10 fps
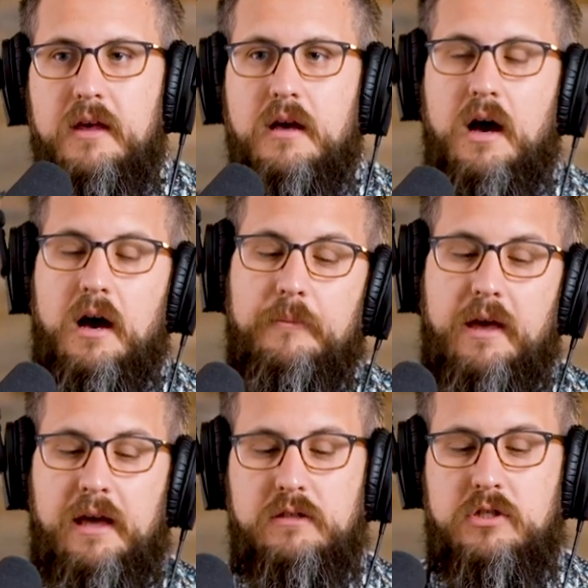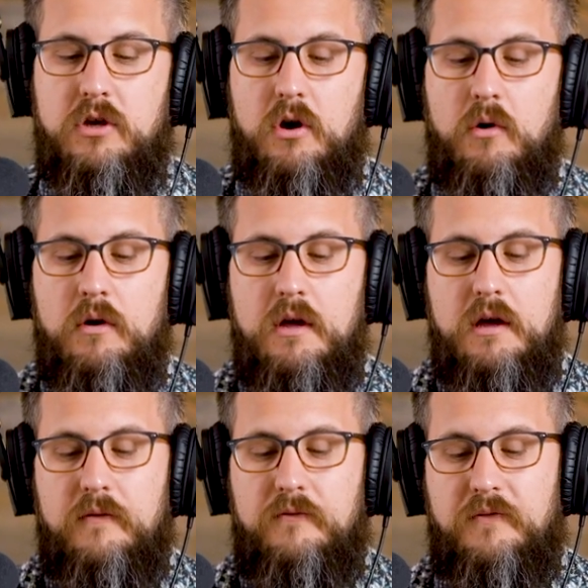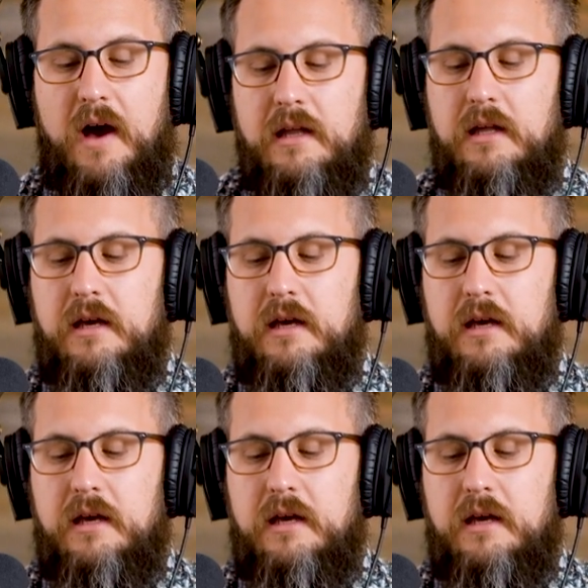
um, and so finding